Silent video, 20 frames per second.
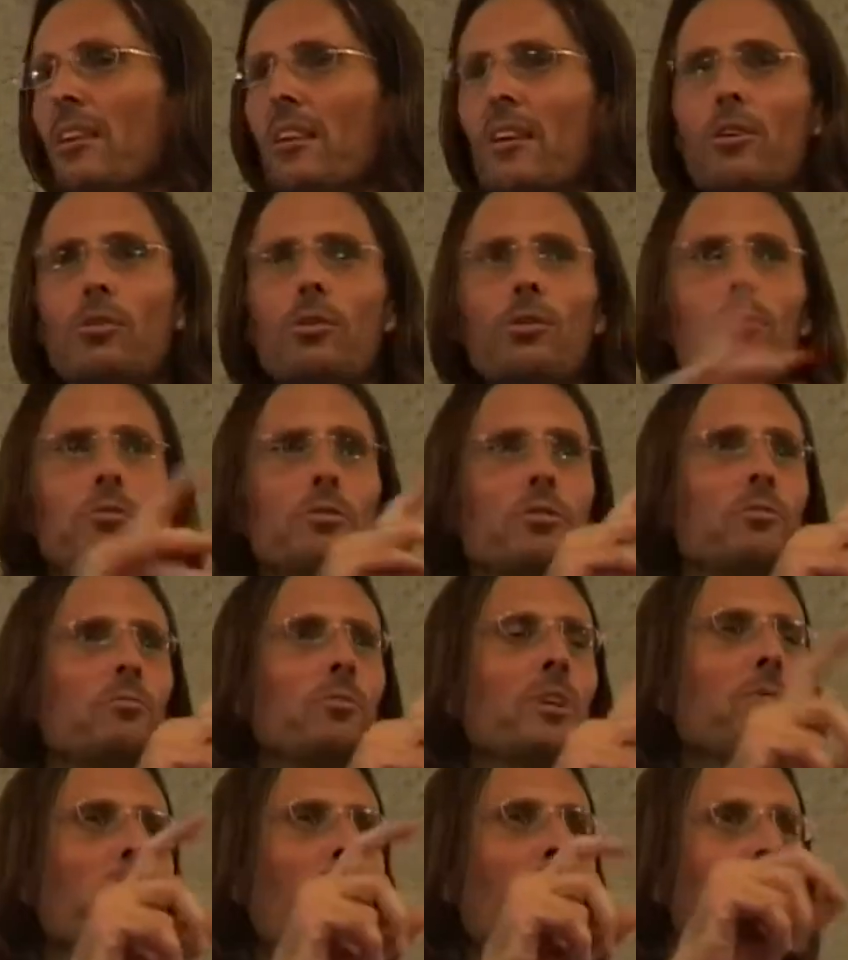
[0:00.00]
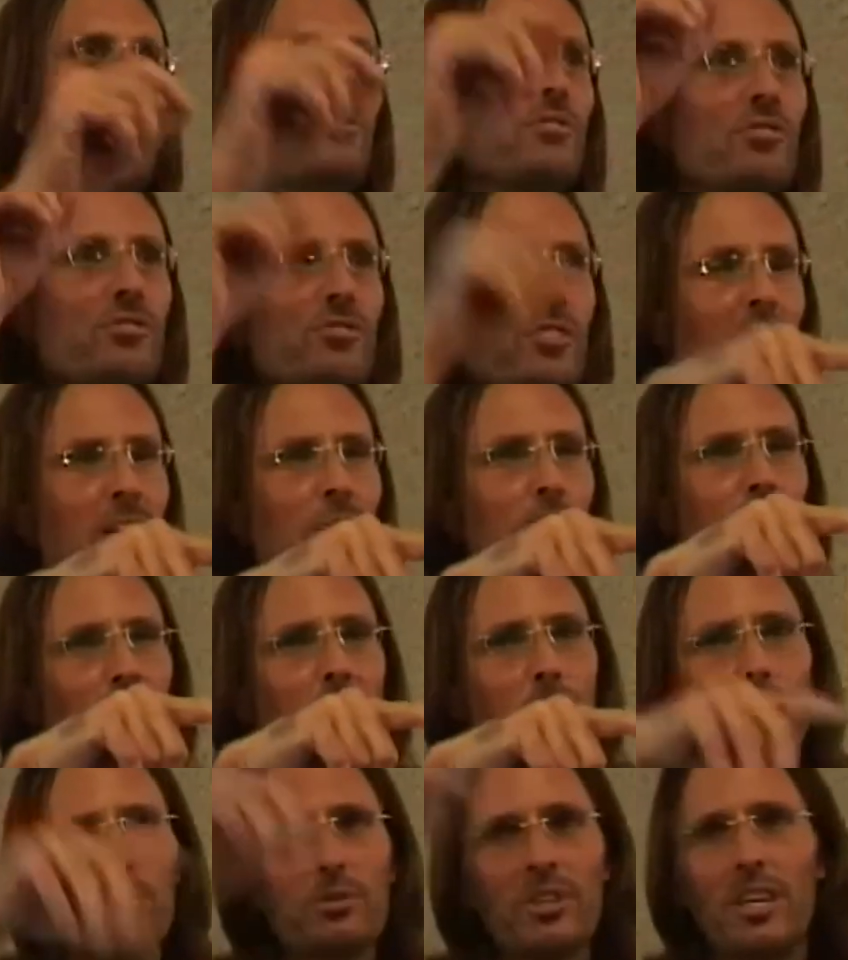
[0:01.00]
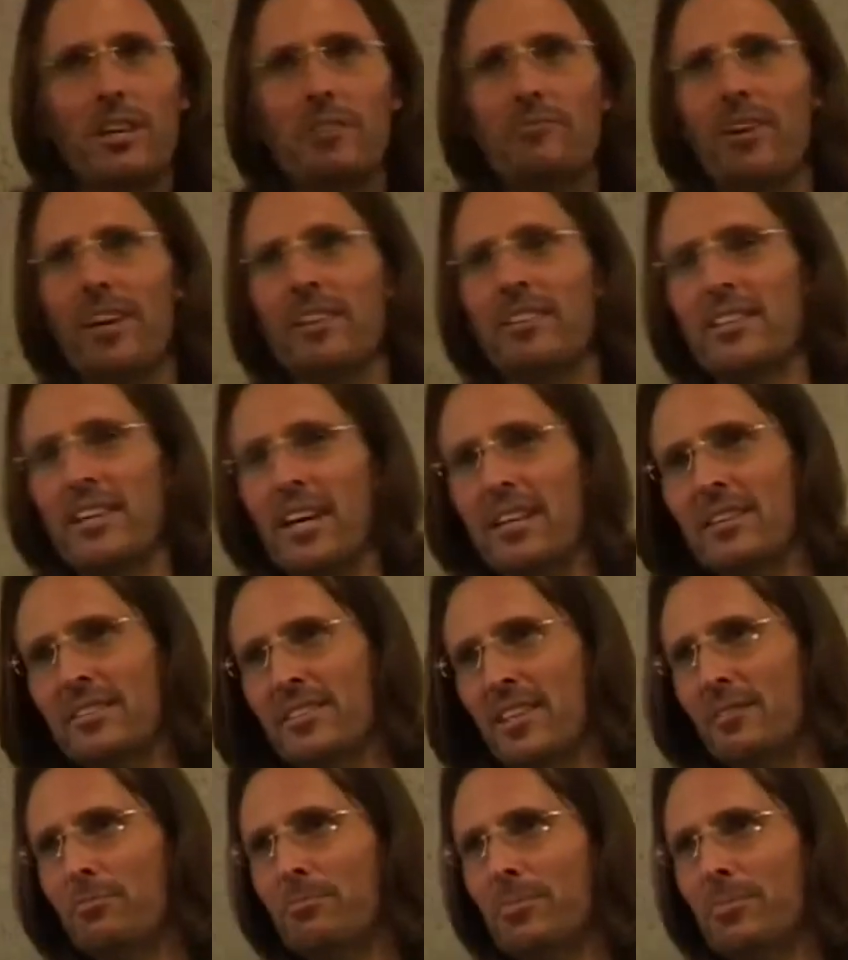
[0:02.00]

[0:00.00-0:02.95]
But all it requires is 10 people to affect another 10